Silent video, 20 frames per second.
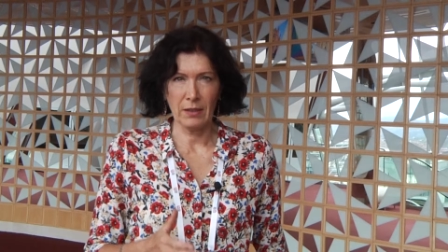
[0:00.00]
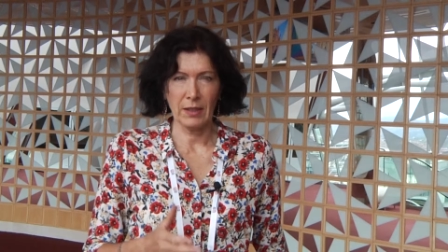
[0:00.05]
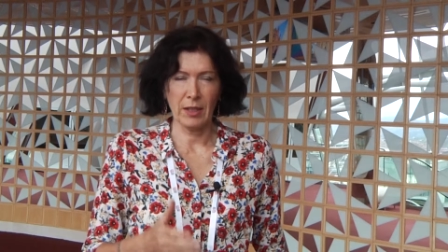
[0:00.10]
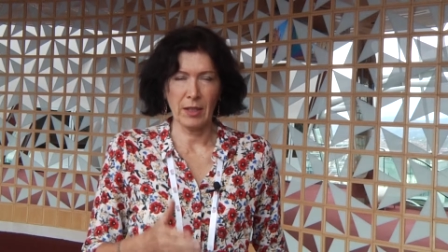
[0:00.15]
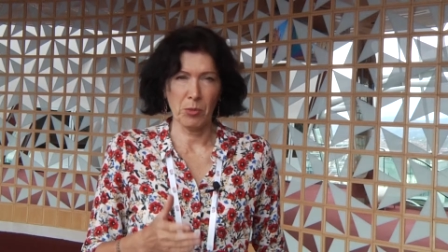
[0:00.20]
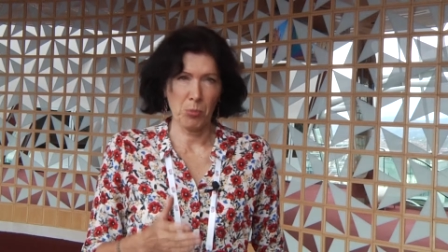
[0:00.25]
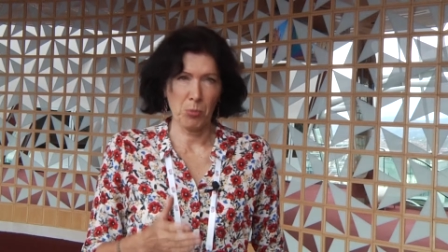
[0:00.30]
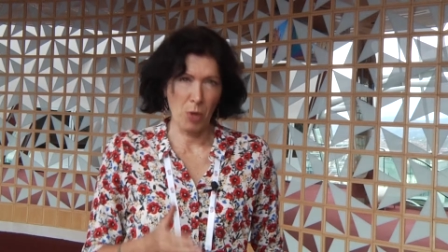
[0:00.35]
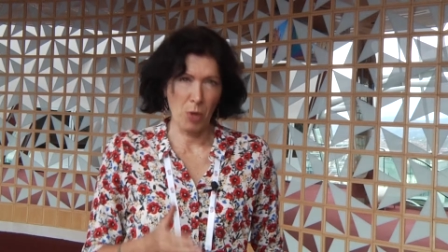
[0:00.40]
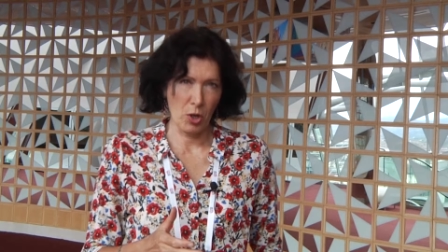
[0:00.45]

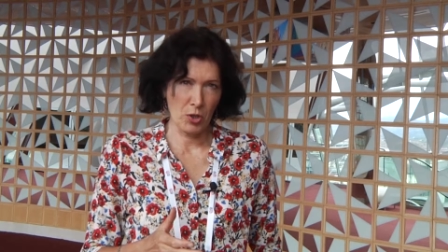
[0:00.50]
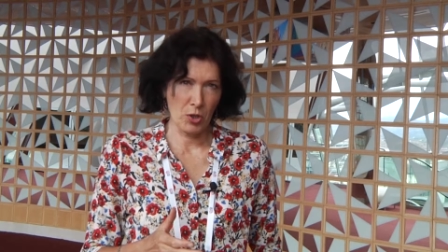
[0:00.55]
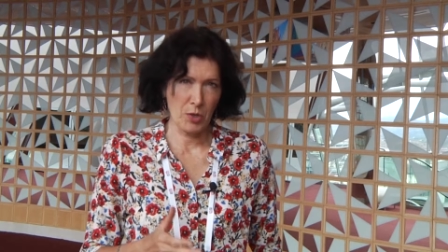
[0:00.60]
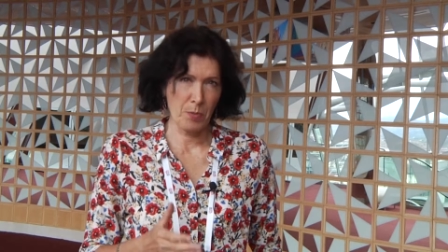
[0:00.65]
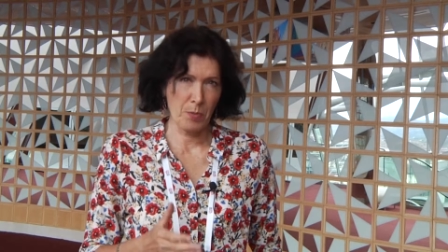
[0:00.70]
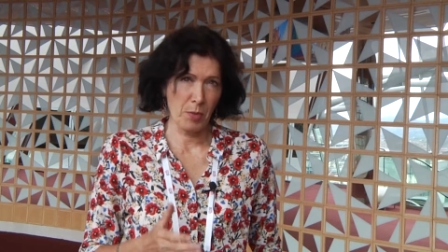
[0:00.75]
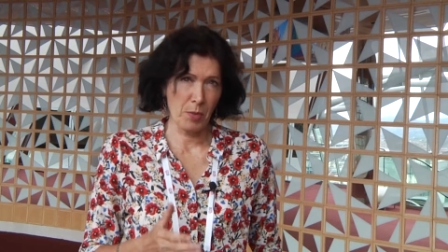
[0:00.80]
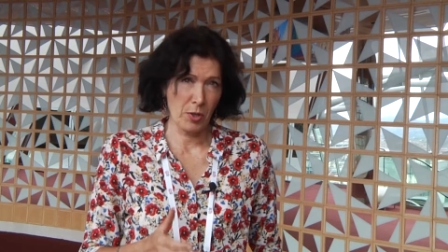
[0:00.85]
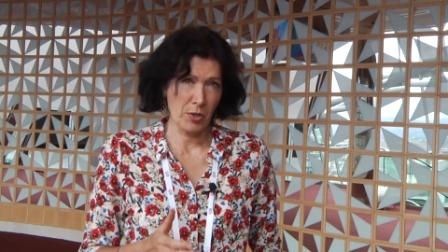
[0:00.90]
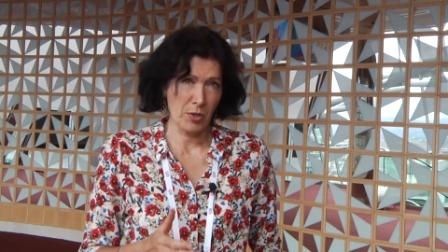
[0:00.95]
in
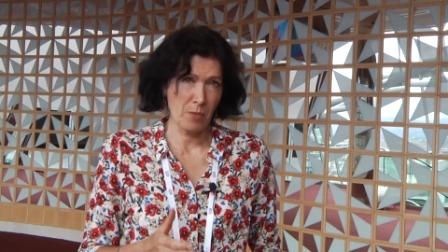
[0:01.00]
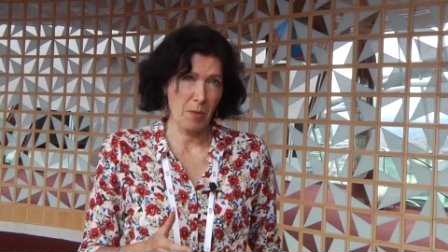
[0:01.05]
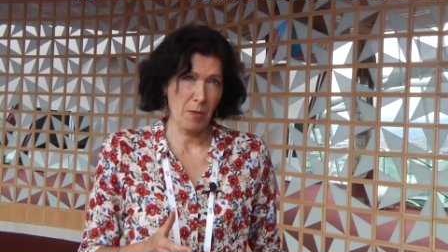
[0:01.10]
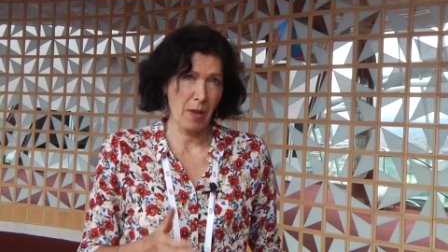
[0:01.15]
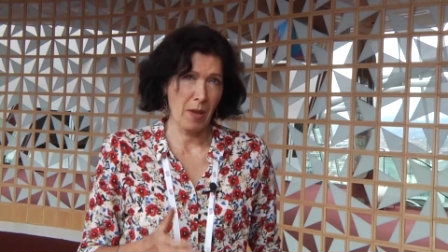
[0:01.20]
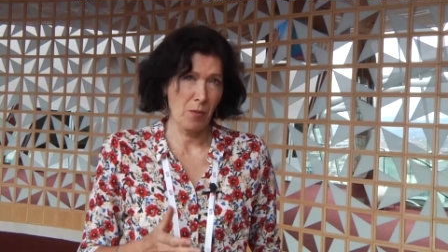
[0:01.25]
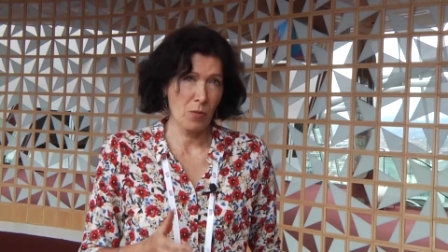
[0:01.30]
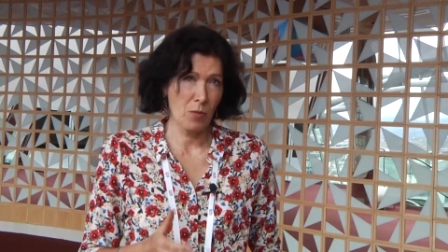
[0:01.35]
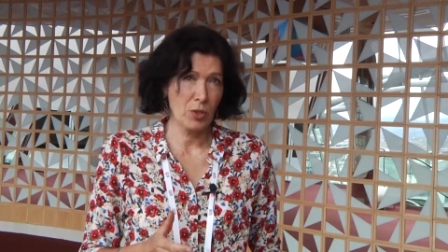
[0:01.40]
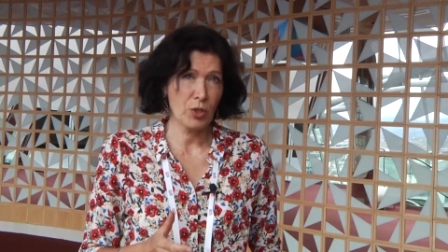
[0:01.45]
postpartum
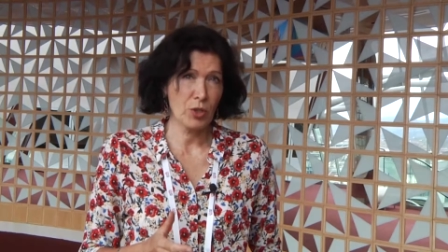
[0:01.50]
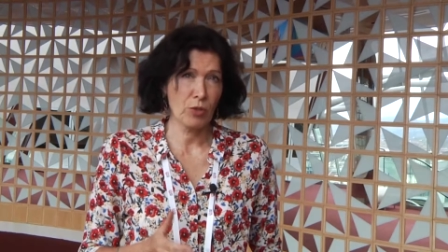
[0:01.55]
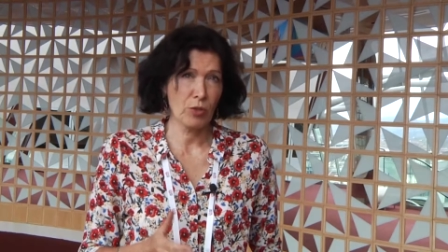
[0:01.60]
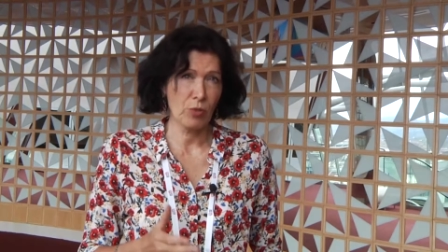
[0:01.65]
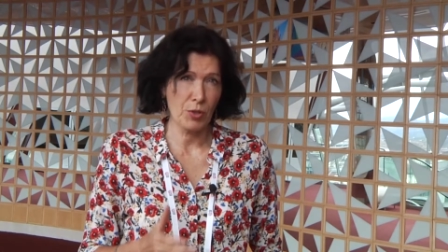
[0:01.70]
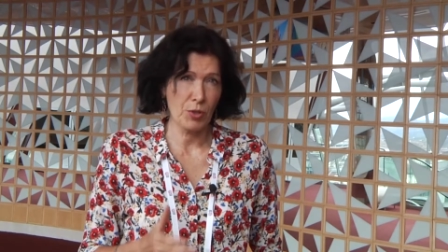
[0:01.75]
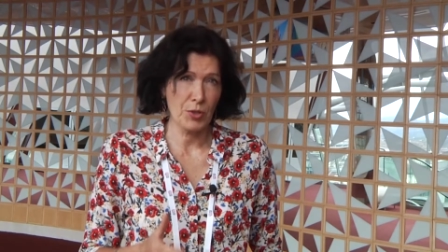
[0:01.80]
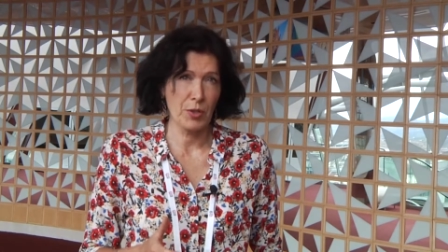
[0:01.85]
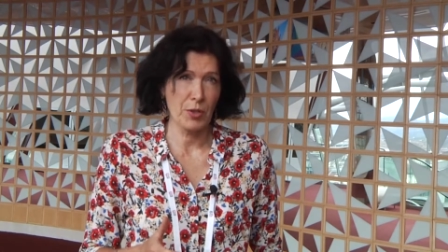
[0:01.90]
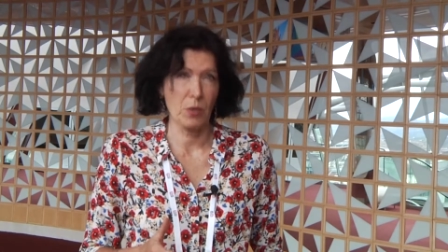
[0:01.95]
hemorrhage
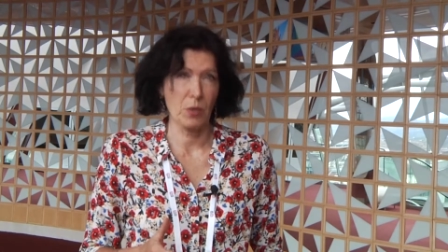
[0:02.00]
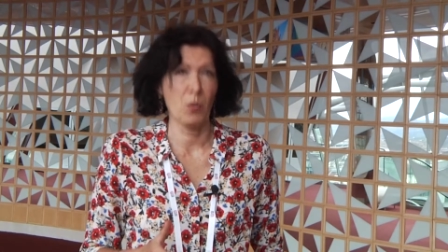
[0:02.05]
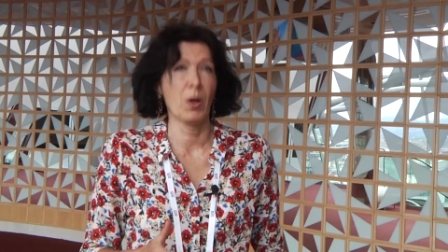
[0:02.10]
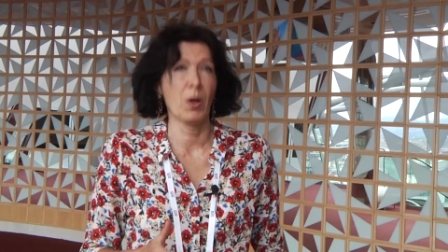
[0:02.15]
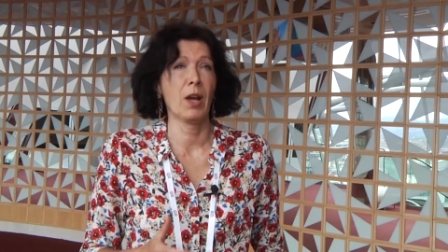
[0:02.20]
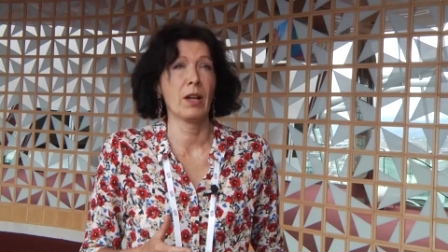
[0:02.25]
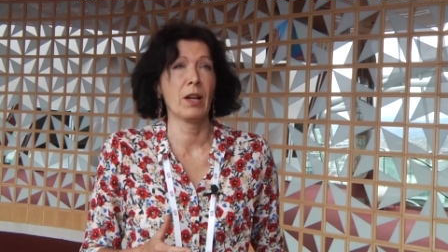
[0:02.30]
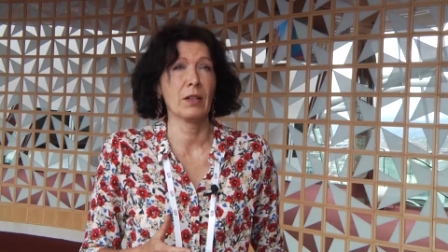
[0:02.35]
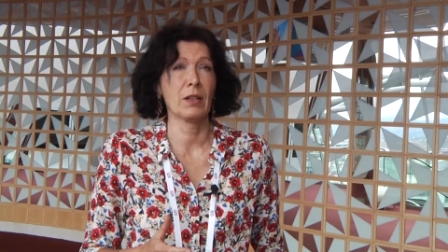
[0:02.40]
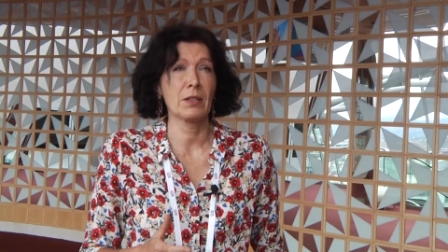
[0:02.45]
across the
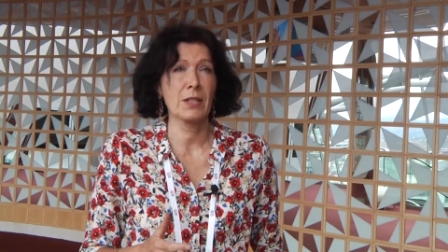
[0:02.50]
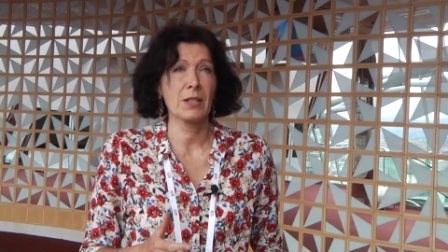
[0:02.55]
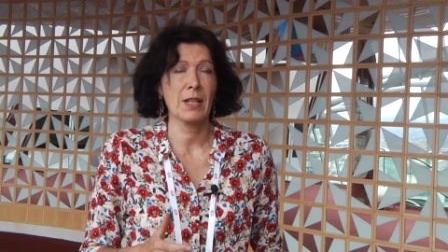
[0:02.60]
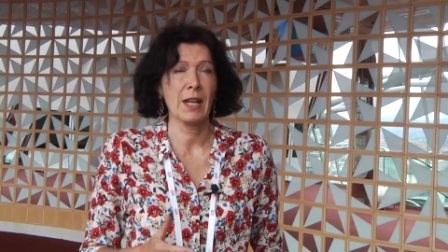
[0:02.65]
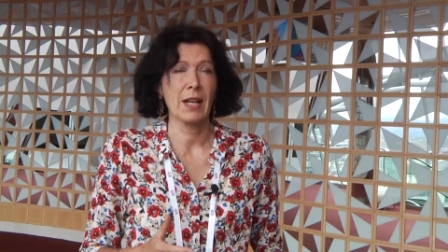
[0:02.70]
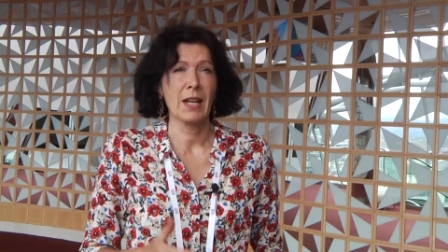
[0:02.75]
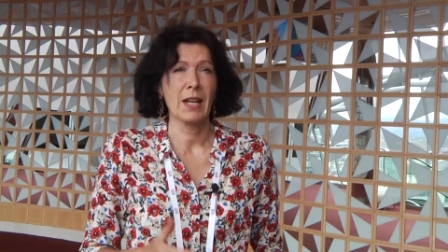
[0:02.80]
world